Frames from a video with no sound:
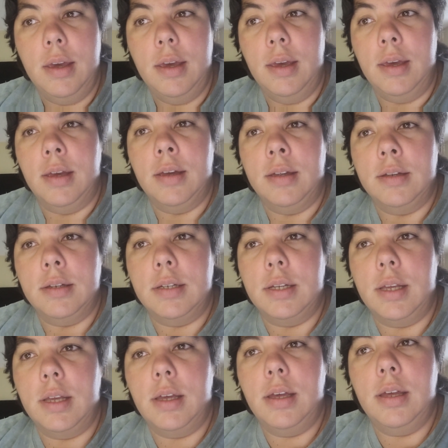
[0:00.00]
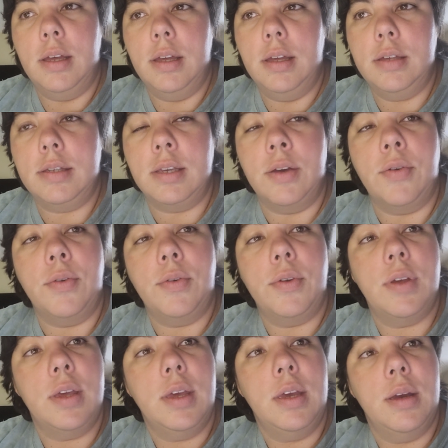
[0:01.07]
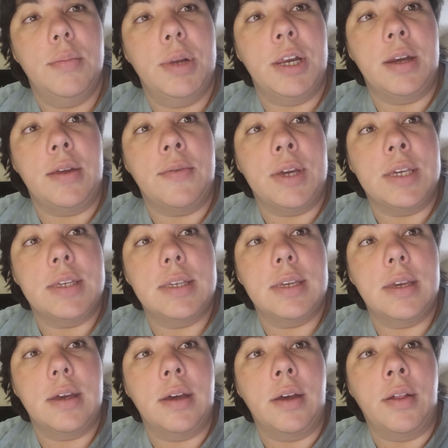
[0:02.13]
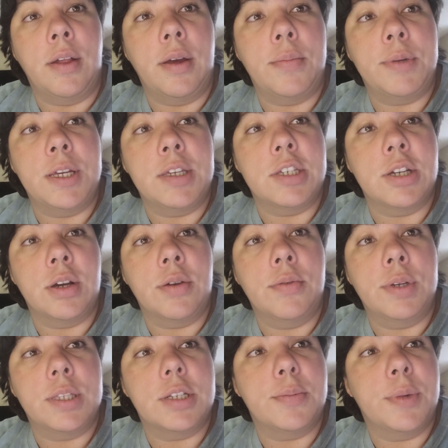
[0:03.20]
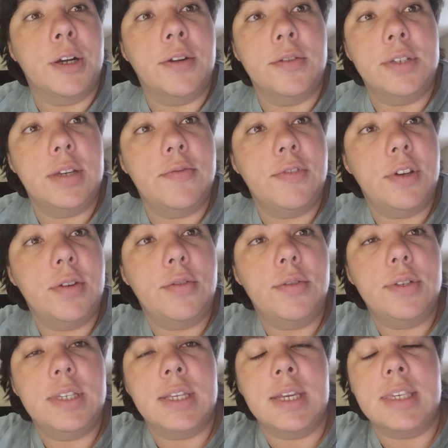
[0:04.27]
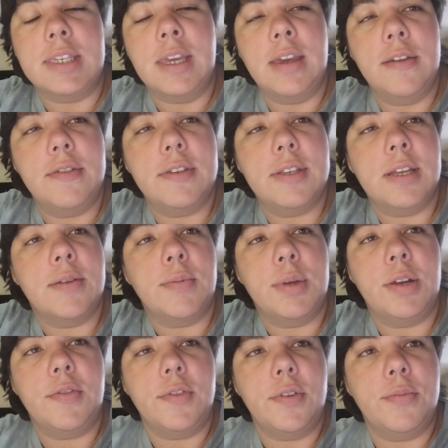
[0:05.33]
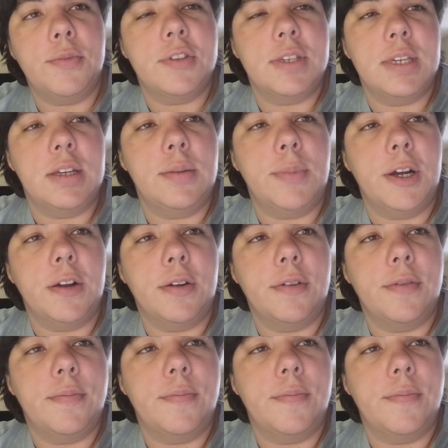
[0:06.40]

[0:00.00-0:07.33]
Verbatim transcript: And so, but anyways, I'll update y'all with tomorrow's info. Stay safe, stay beautiful, and we'll see you tomorrow.